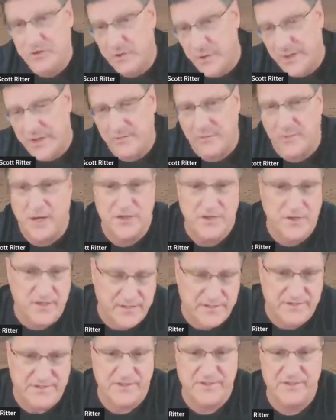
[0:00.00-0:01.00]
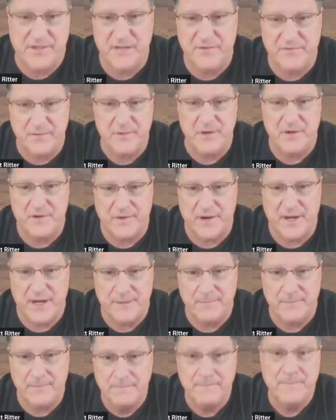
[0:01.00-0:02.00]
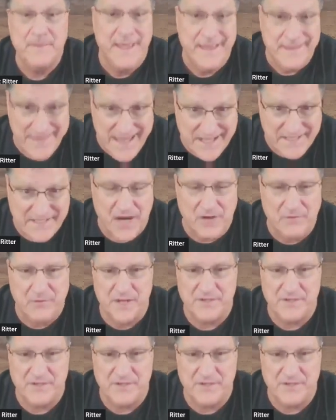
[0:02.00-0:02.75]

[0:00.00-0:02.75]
to join Russia and secede from Ukraine. That's how